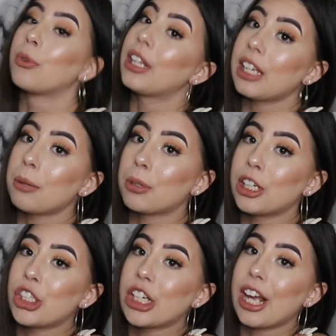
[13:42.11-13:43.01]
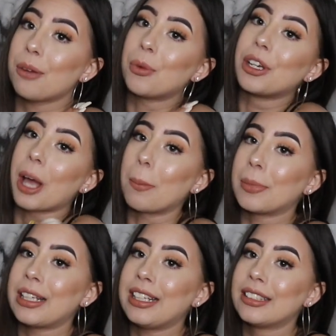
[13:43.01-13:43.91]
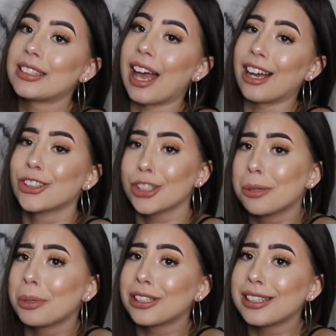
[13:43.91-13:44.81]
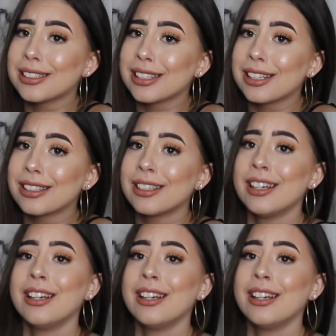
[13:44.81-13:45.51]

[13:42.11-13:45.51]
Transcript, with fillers: really appreciate when companies actually put these in